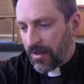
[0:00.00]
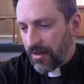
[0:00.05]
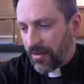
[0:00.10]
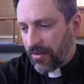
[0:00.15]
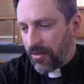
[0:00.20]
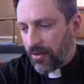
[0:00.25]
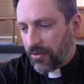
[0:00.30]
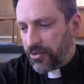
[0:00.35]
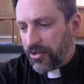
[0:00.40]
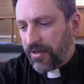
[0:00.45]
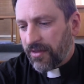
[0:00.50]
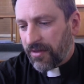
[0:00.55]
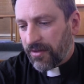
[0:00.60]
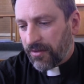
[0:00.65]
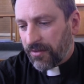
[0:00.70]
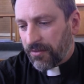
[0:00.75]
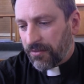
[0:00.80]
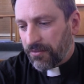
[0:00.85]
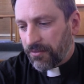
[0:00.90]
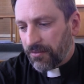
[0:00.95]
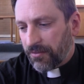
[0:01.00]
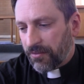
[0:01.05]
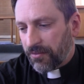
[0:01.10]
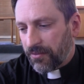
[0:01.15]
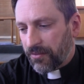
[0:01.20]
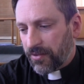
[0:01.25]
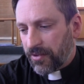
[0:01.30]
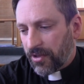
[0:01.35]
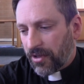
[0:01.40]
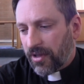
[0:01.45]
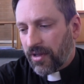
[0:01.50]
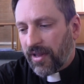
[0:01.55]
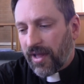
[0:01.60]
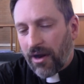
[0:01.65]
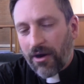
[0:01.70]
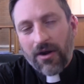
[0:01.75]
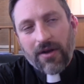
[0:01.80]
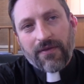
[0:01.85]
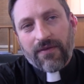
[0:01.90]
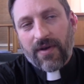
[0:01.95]
So just to
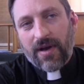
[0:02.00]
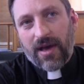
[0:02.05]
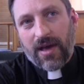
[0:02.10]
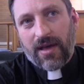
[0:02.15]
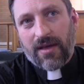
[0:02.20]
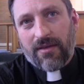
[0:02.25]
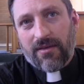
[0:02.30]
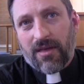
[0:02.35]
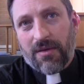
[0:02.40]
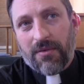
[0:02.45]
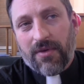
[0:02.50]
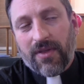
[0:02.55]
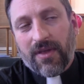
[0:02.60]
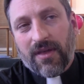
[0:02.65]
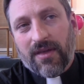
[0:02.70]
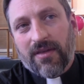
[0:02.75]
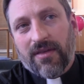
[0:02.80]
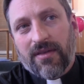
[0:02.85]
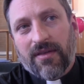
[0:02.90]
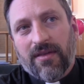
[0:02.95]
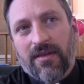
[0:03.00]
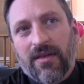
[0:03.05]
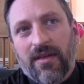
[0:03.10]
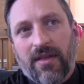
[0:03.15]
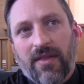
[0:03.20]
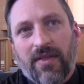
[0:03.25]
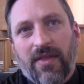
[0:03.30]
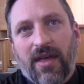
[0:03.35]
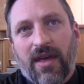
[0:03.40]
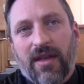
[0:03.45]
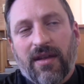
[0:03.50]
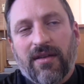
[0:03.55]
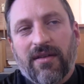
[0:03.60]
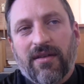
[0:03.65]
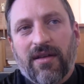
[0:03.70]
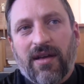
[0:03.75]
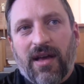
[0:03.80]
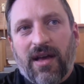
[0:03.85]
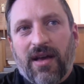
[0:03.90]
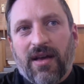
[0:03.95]
clarify some of this, that
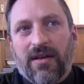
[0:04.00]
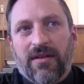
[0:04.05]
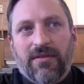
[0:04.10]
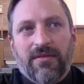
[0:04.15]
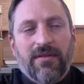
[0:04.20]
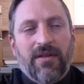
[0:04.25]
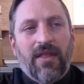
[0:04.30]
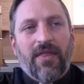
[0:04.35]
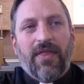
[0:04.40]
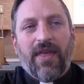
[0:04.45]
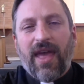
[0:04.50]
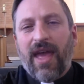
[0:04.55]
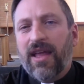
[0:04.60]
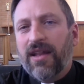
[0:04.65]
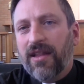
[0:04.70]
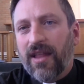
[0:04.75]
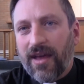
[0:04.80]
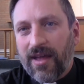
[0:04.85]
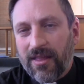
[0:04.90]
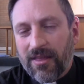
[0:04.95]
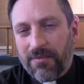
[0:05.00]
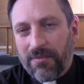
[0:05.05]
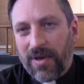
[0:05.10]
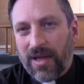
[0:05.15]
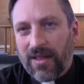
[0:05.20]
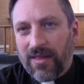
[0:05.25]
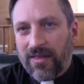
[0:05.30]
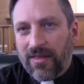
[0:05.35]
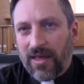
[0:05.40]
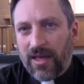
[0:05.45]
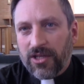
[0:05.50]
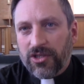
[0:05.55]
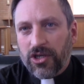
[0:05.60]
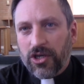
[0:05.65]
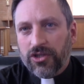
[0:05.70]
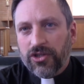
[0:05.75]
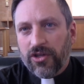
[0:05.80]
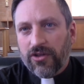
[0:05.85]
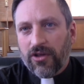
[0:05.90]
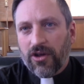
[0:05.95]
the headlines might say
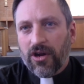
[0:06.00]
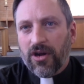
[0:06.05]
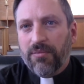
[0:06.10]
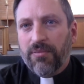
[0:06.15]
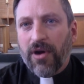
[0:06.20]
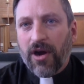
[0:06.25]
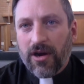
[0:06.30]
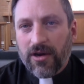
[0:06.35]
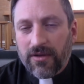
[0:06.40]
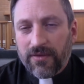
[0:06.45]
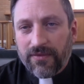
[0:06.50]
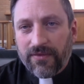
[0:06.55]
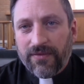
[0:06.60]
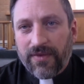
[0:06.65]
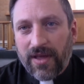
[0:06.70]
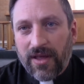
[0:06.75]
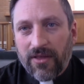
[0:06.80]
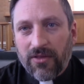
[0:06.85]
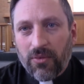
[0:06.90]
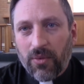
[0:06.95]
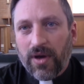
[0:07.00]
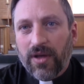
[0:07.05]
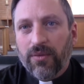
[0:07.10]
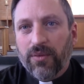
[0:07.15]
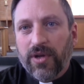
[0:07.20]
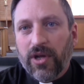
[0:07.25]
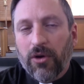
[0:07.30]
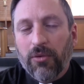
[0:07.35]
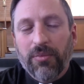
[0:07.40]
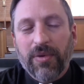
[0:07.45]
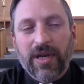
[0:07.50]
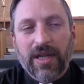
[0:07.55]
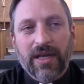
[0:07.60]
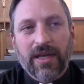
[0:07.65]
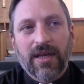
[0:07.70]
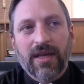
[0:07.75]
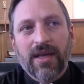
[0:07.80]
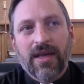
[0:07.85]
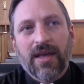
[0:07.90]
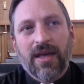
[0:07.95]
churches are a part of phase 1
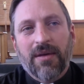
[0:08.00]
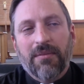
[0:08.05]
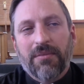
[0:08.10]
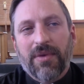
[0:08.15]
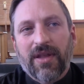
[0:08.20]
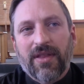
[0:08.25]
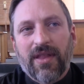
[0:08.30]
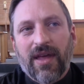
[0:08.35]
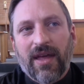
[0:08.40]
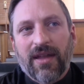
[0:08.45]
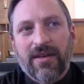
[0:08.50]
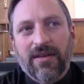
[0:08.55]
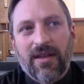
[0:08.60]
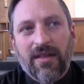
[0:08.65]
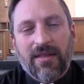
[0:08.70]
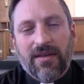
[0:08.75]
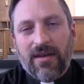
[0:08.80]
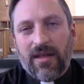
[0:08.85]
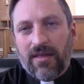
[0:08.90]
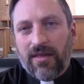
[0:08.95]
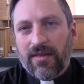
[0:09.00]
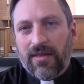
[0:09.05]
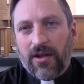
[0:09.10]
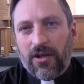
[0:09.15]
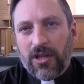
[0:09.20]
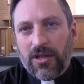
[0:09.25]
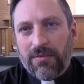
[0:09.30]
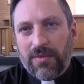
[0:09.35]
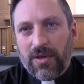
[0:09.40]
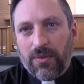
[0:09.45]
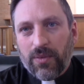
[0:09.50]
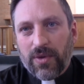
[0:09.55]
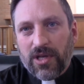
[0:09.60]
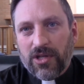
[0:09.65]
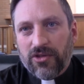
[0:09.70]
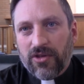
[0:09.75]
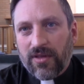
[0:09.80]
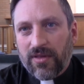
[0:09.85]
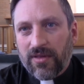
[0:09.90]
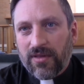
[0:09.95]
reopening, but that doesn't necessarily mean we
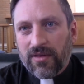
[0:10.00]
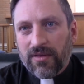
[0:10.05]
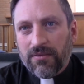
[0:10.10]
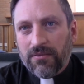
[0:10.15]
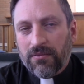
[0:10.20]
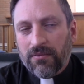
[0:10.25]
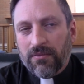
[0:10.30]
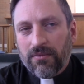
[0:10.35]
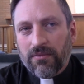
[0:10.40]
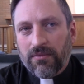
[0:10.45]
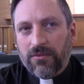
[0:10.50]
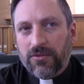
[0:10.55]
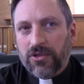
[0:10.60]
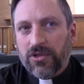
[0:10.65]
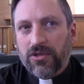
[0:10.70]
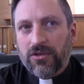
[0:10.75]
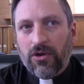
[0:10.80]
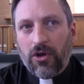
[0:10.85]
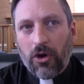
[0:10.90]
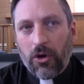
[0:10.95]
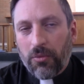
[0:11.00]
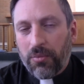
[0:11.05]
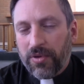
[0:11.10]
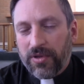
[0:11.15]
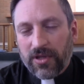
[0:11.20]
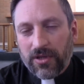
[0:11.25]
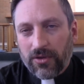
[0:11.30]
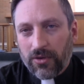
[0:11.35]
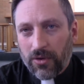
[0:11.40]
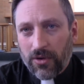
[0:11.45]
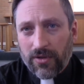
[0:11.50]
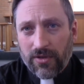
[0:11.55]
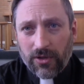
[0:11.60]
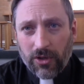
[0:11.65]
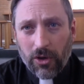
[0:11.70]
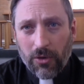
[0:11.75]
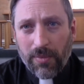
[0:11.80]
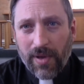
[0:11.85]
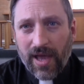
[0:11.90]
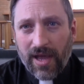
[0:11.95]
can just open the doors and
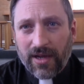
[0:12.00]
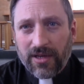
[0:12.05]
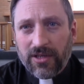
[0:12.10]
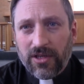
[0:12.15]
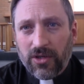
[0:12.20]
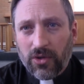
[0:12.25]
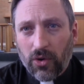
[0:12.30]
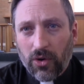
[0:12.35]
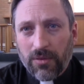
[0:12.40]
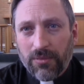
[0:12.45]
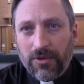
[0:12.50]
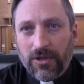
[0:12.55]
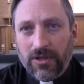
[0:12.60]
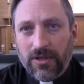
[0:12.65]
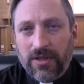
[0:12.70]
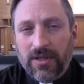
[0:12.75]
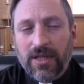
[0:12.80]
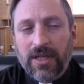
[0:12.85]
go back to normal.